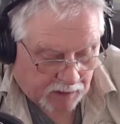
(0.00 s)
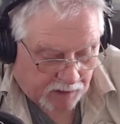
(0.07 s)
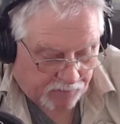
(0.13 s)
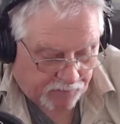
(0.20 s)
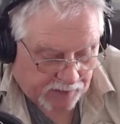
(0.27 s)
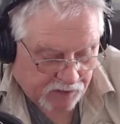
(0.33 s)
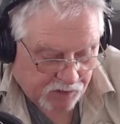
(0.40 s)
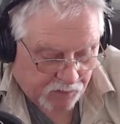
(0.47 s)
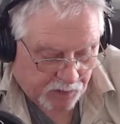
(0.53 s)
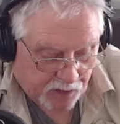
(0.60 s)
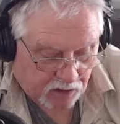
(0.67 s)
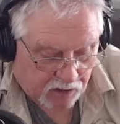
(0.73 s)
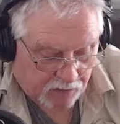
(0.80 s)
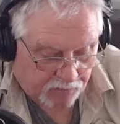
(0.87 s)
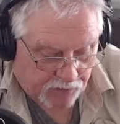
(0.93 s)
Facts in
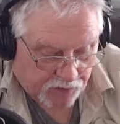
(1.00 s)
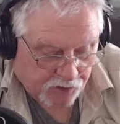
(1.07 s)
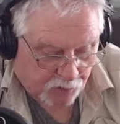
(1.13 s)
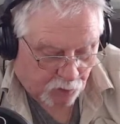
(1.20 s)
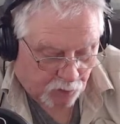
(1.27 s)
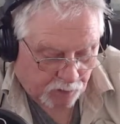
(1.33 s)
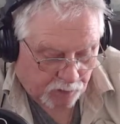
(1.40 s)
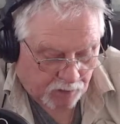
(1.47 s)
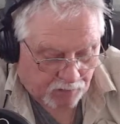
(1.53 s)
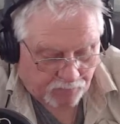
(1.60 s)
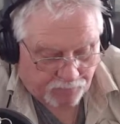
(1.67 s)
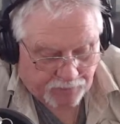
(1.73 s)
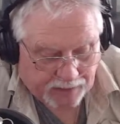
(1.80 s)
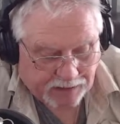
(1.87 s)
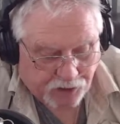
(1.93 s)
America Festival of
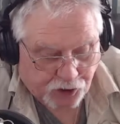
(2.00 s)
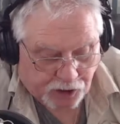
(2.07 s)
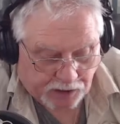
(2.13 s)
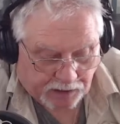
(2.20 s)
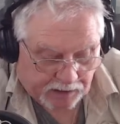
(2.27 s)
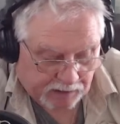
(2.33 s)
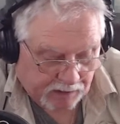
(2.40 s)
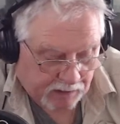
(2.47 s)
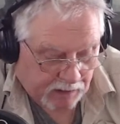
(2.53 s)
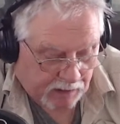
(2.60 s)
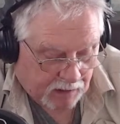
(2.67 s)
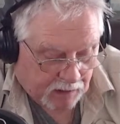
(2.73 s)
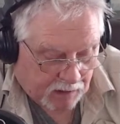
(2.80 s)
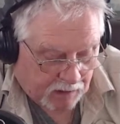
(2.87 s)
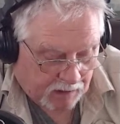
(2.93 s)
Fact-Checking,
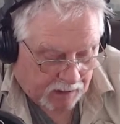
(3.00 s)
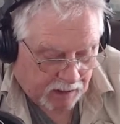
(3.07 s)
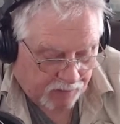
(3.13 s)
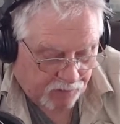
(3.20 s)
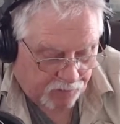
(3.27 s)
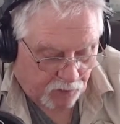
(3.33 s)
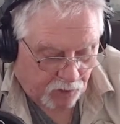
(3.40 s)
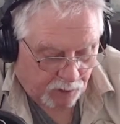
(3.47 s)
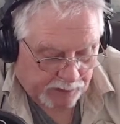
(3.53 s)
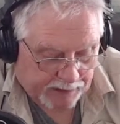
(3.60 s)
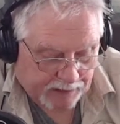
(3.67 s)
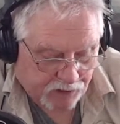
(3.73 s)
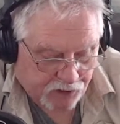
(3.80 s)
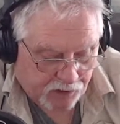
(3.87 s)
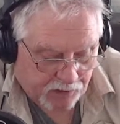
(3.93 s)
he gave the following
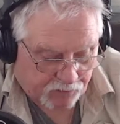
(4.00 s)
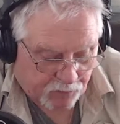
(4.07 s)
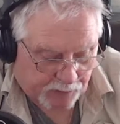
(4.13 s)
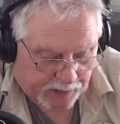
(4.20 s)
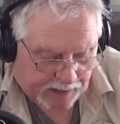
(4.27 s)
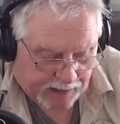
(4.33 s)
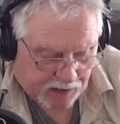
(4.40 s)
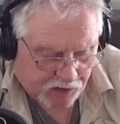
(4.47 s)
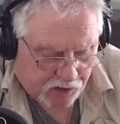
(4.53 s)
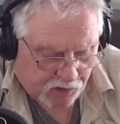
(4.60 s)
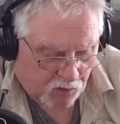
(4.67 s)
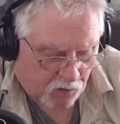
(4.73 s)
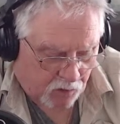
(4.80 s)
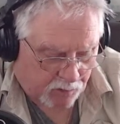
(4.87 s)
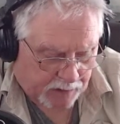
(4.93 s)
answer after being asked
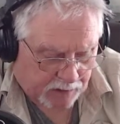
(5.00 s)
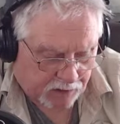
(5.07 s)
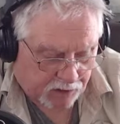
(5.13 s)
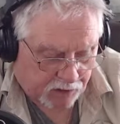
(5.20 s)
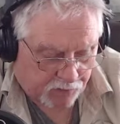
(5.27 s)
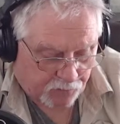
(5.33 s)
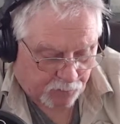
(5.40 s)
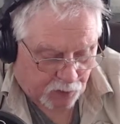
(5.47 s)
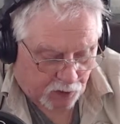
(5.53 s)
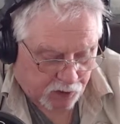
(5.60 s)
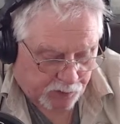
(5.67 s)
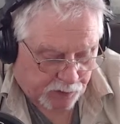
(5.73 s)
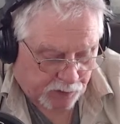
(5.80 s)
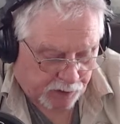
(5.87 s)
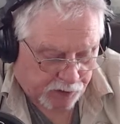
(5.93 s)
all about the different
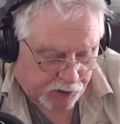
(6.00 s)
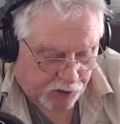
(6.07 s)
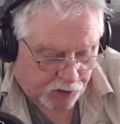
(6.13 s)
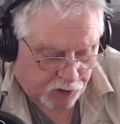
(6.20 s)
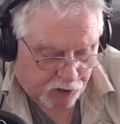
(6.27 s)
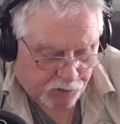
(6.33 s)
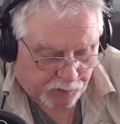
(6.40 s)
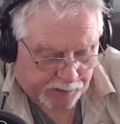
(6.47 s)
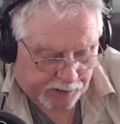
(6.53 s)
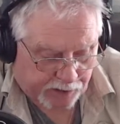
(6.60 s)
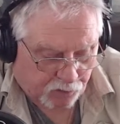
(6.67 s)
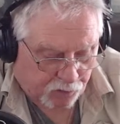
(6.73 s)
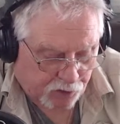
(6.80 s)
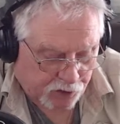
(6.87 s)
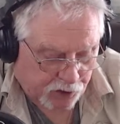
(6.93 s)
possibilities that could explain the
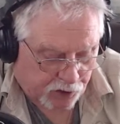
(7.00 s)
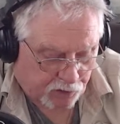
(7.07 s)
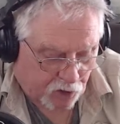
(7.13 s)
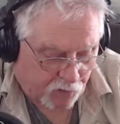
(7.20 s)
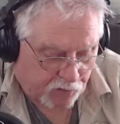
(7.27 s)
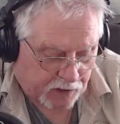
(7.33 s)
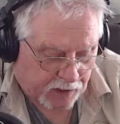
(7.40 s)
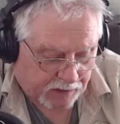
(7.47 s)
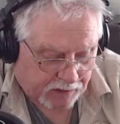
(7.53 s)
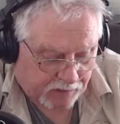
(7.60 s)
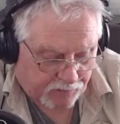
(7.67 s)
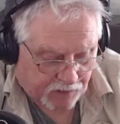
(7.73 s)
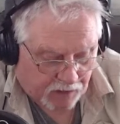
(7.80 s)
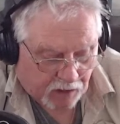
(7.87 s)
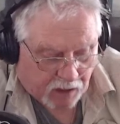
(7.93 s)
origin of COVID-19
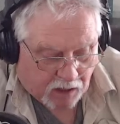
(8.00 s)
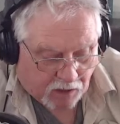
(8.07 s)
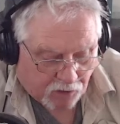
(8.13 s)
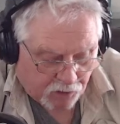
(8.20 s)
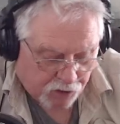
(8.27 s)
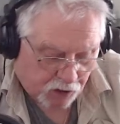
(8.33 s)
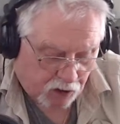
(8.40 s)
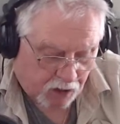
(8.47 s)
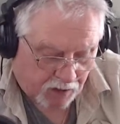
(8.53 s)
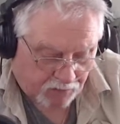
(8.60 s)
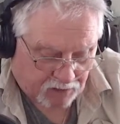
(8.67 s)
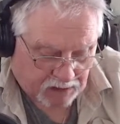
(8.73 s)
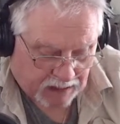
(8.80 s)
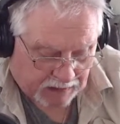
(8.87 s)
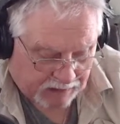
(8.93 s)
virus. There's a lot of
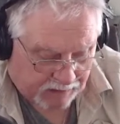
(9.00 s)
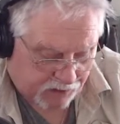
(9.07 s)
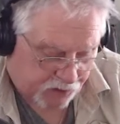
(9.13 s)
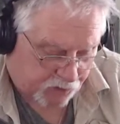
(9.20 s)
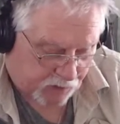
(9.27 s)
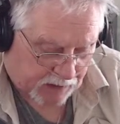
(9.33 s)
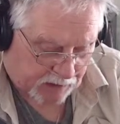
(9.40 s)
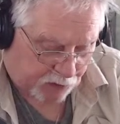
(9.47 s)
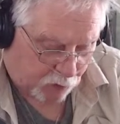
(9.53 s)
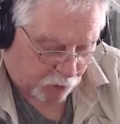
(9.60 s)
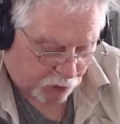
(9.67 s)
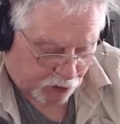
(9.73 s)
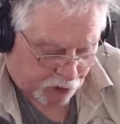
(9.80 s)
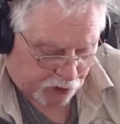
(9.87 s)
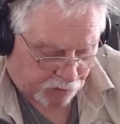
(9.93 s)
cloudiness around the
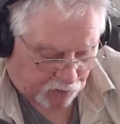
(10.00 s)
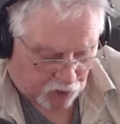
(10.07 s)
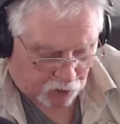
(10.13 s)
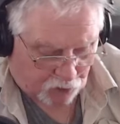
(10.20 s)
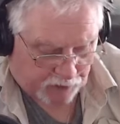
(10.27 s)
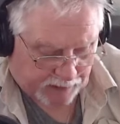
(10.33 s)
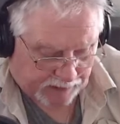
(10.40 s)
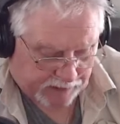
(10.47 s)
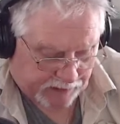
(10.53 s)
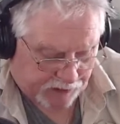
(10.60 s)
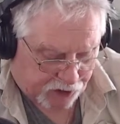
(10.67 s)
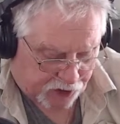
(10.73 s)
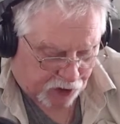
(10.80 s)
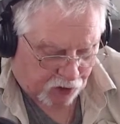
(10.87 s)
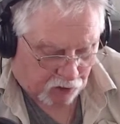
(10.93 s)
origin of COVID-19
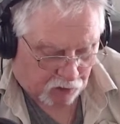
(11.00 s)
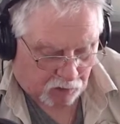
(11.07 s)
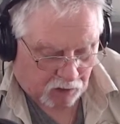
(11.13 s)
still.